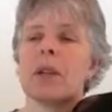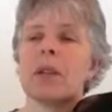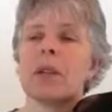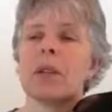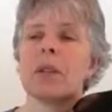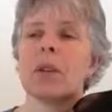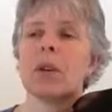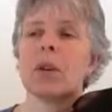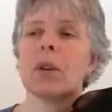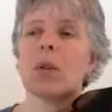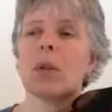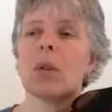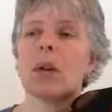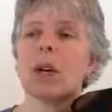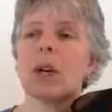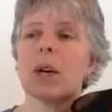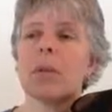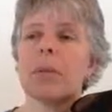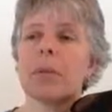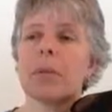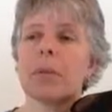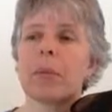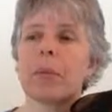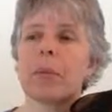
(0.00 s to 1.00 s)

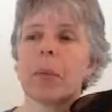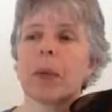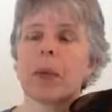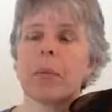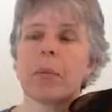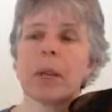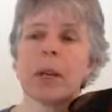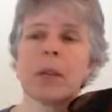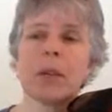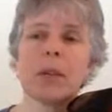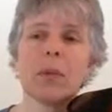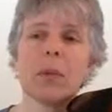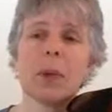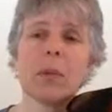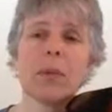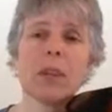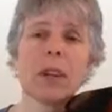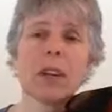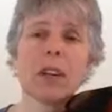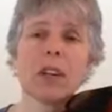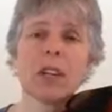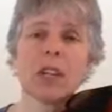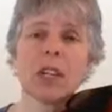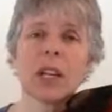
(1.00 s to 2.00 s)
So, but if
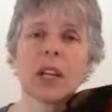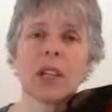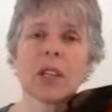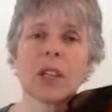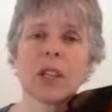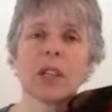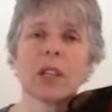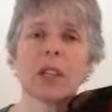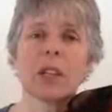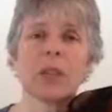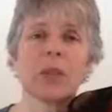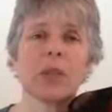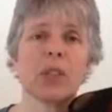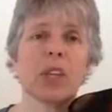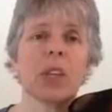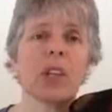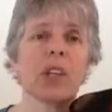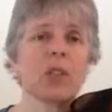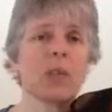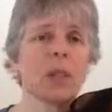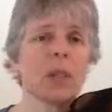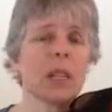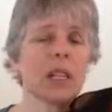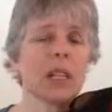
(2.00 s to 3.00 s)
you got to change things up,
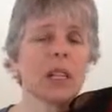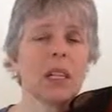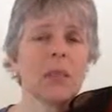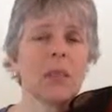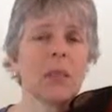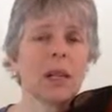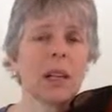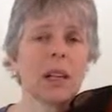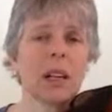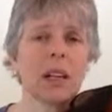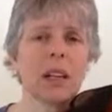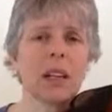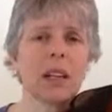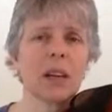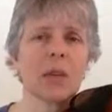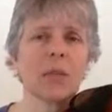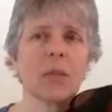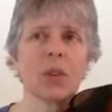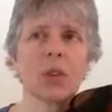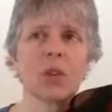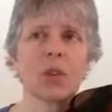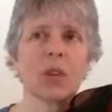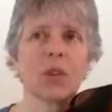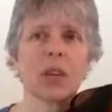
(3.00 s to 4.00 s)
change them a little bit at a
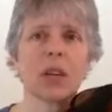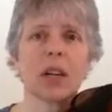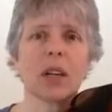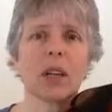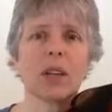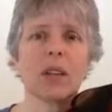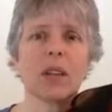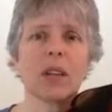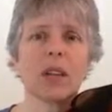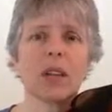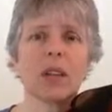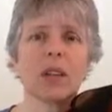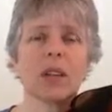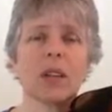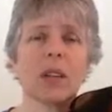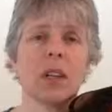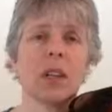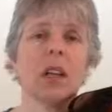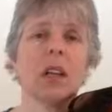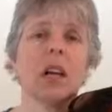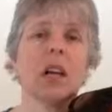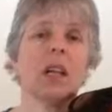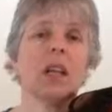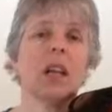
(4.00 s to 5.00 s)
time. Don't try to change
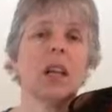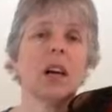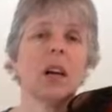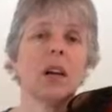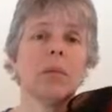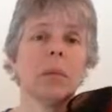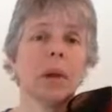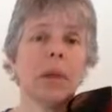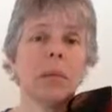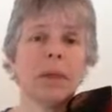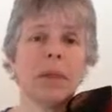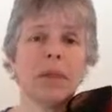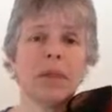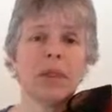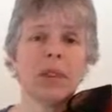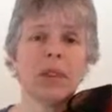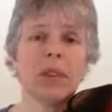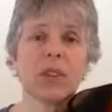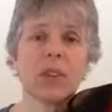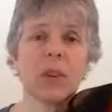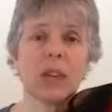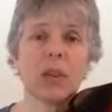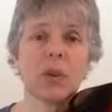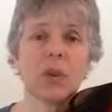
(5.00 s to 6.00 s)
a lot. Maybe even
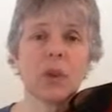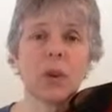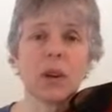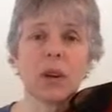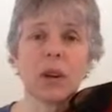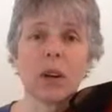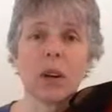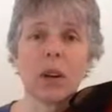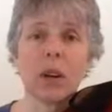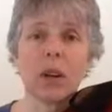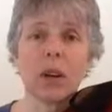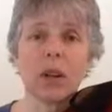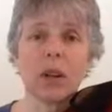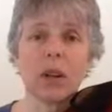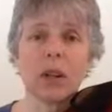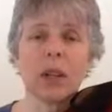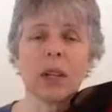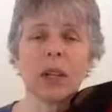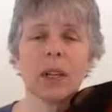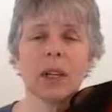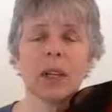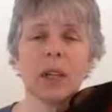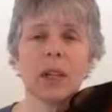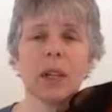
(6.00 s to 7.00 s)
just change one
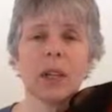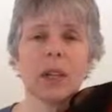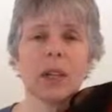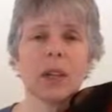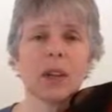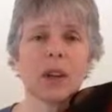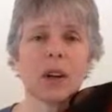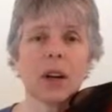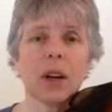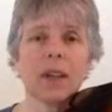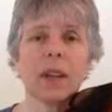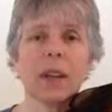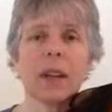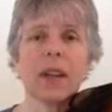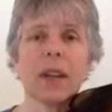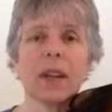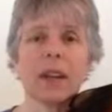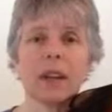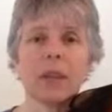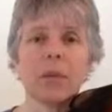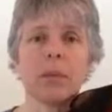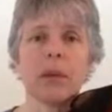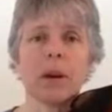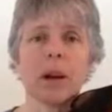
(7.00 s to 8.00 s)
note and try
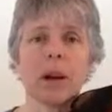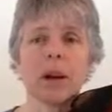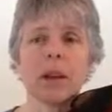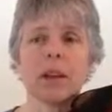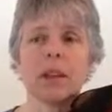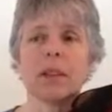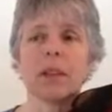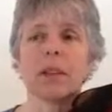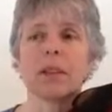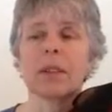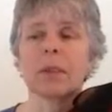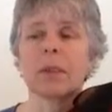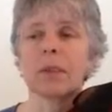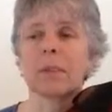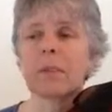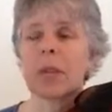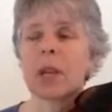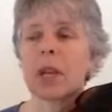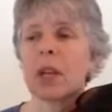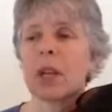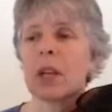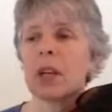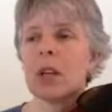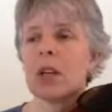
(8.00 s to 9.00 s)
that to practice.
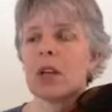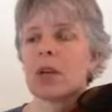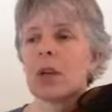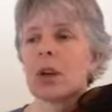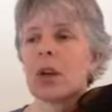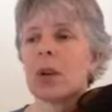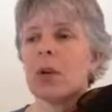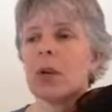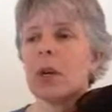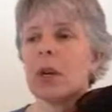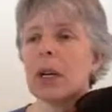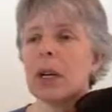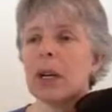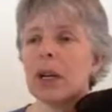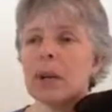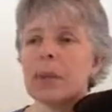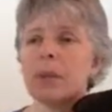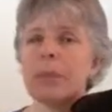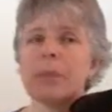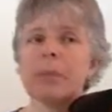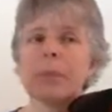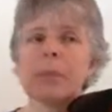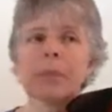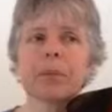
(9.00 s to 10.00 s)

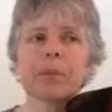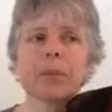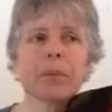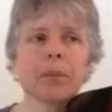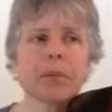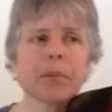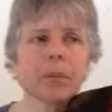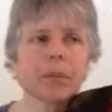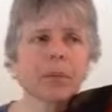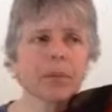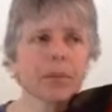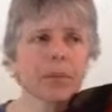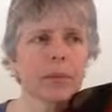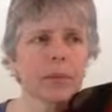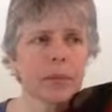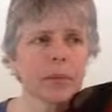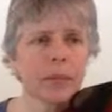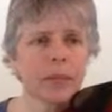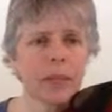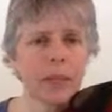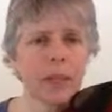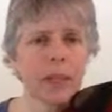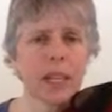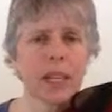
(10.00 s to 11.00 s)
So,
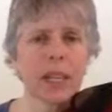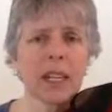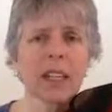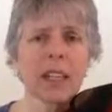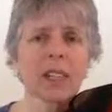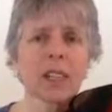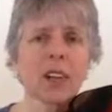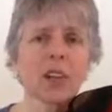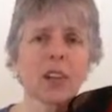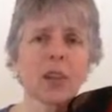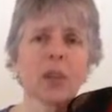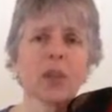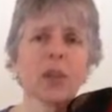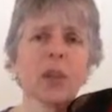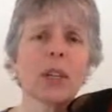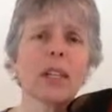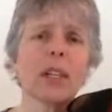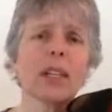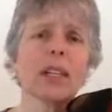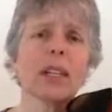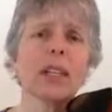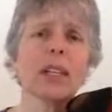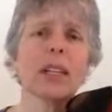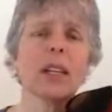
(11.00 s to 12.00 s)
it's also a
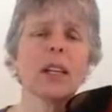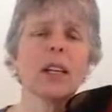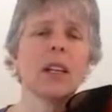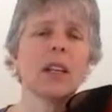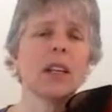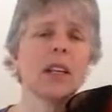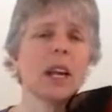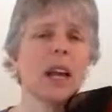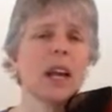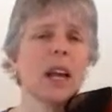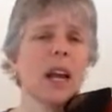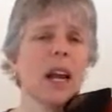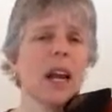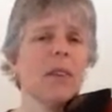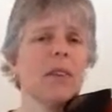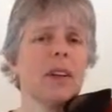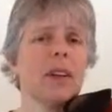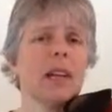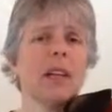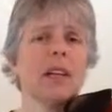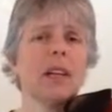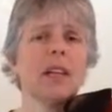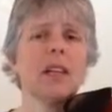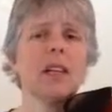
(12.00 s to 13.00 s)
good idea to kind of have
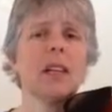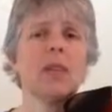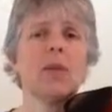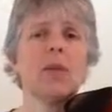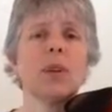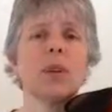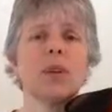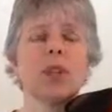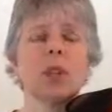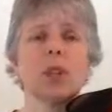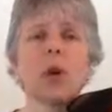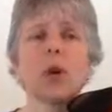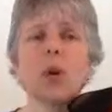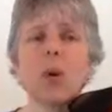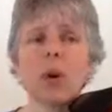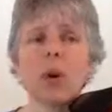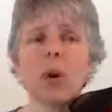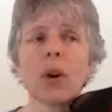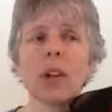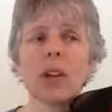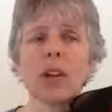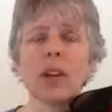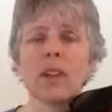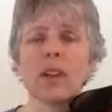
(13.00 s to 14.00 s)
an idea of what the
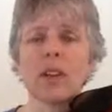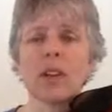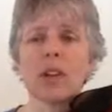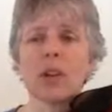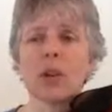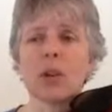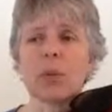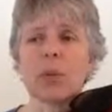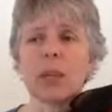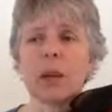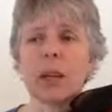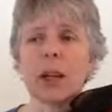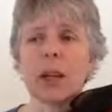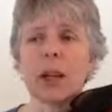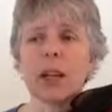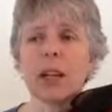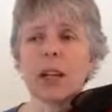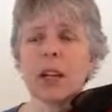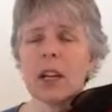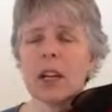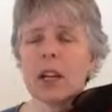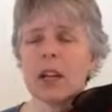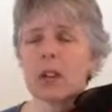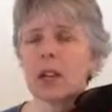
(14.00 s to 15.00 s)
chord is as you're playing.